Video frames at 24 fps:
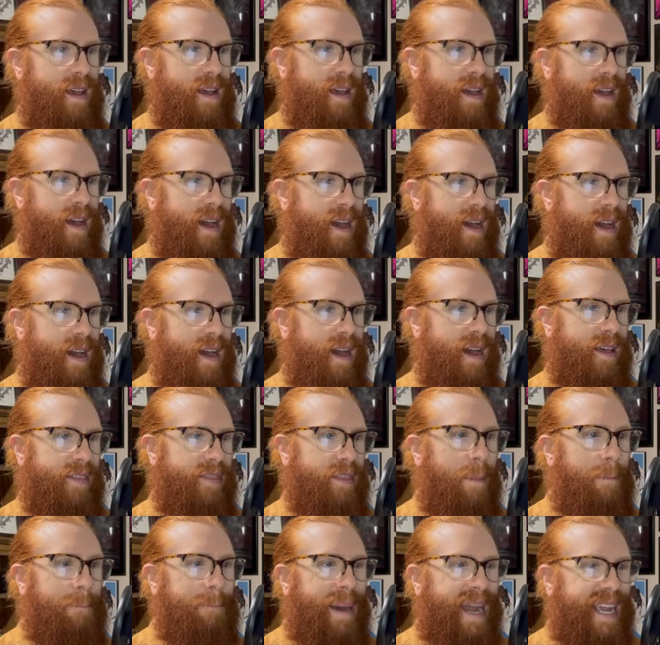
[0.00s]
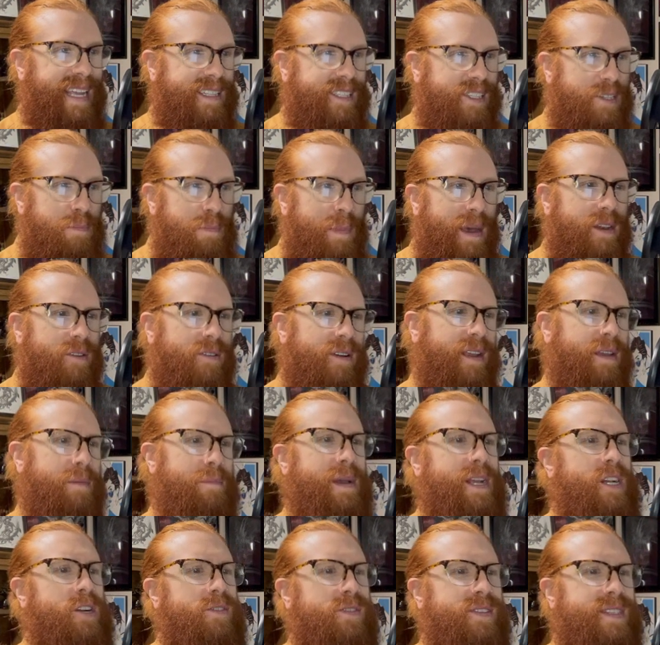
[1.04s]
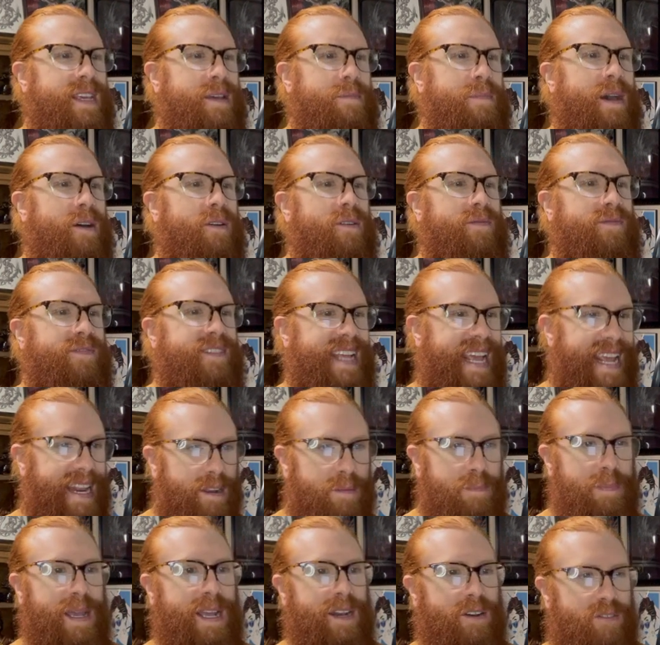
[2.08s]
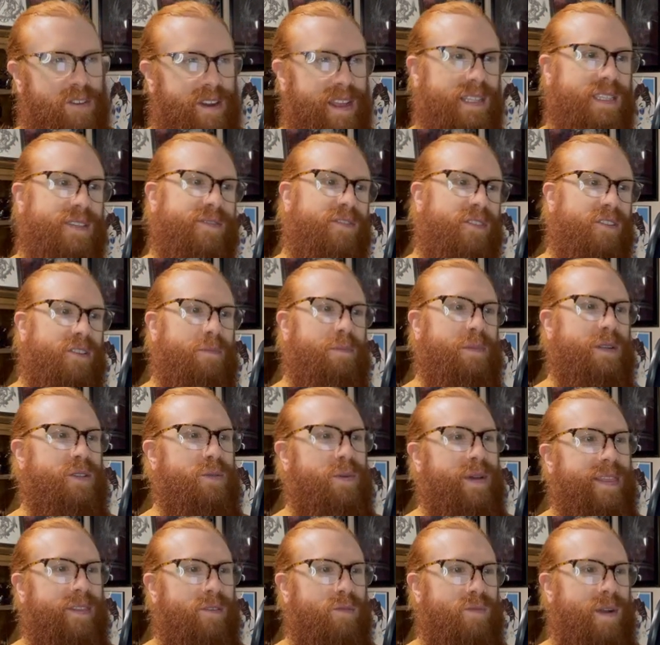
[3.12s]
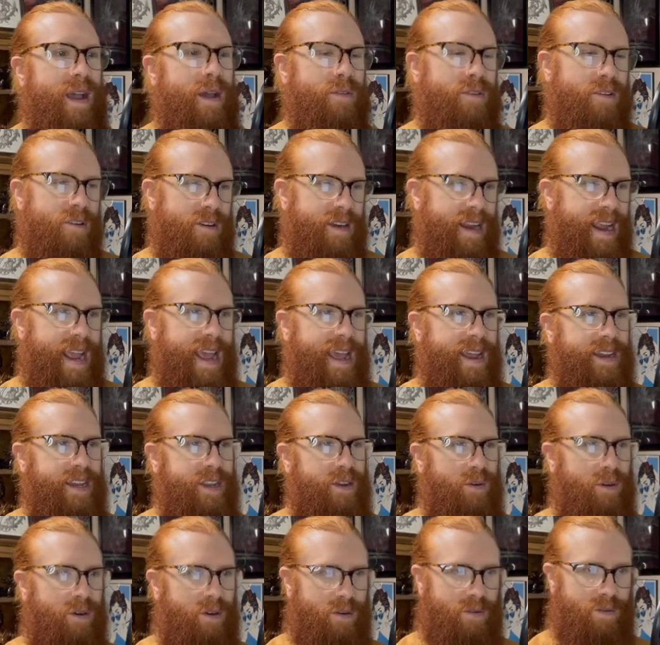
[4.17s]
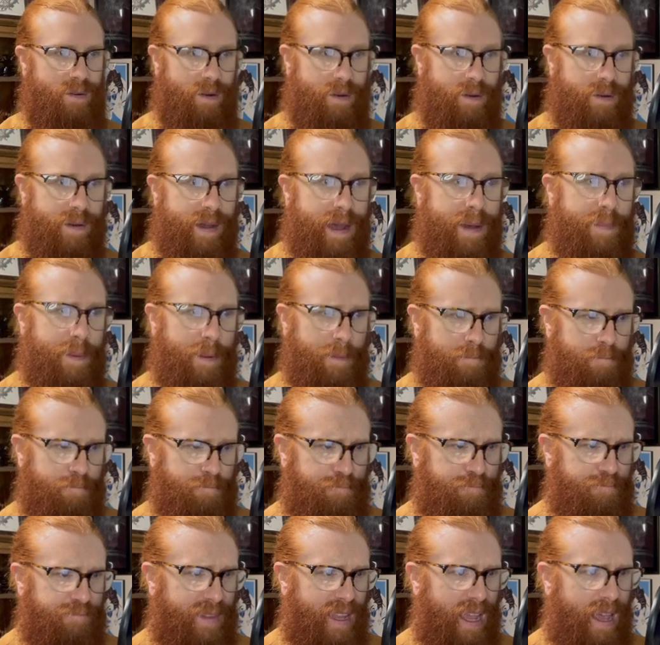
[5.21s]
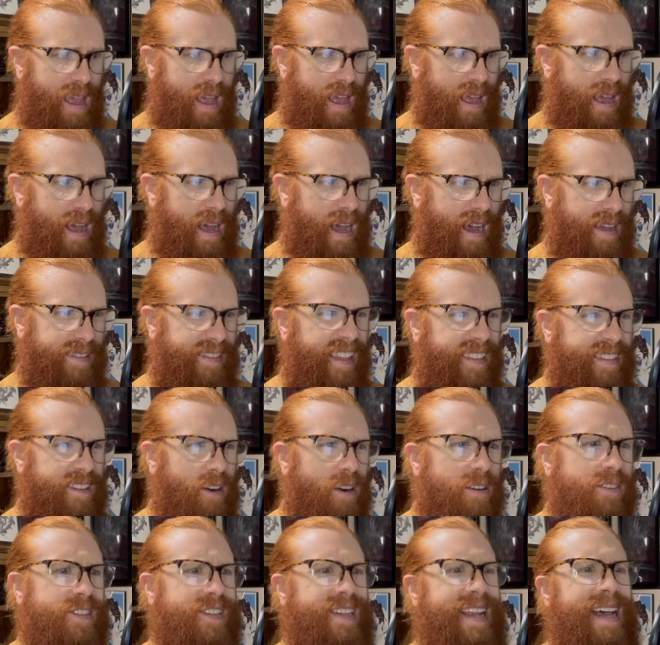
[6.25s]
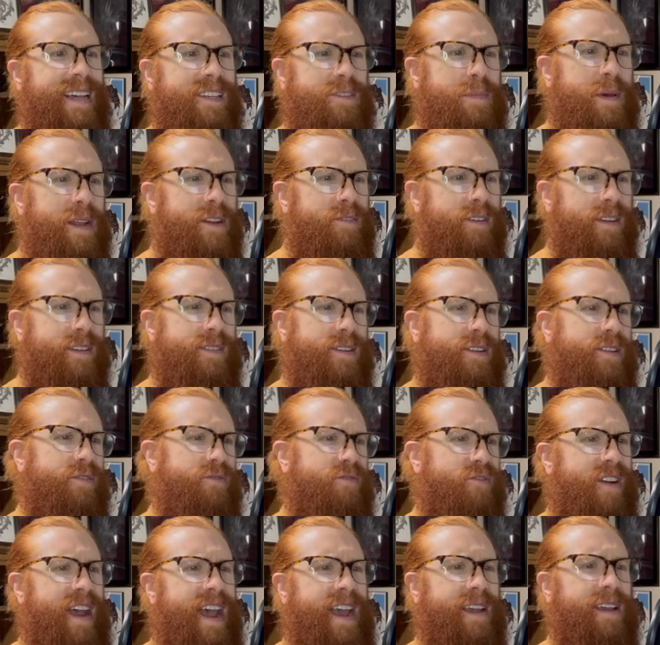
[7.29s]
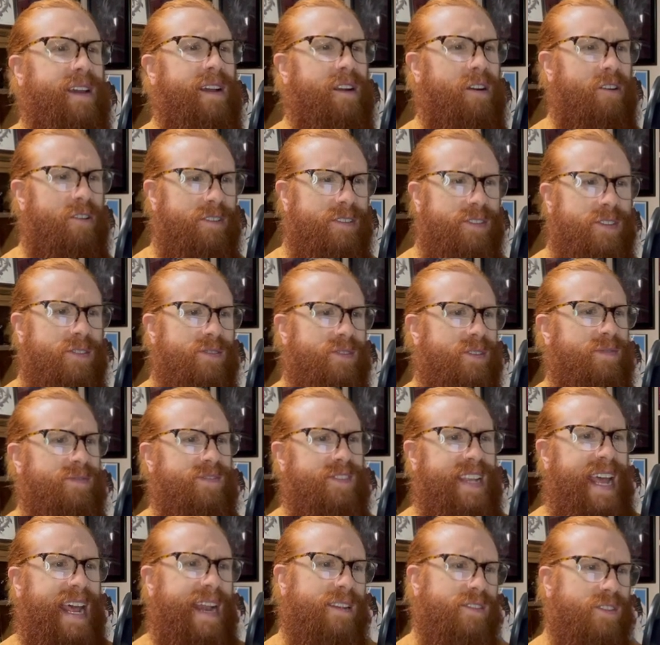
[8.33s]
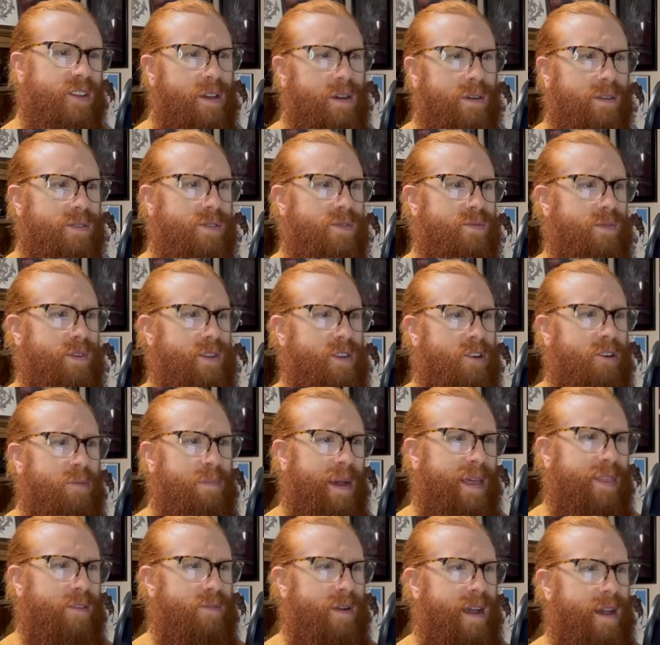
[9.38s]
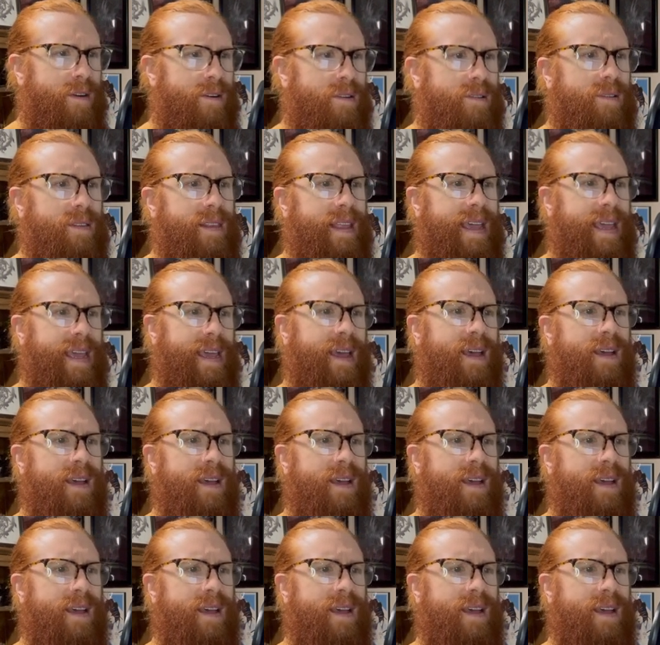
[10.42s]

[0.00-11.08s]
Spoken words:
The bytes metric measures the amount of data being transferred between the router and your Heroku app. Then there are status metrics to track occurrences of status codes returned by the router, like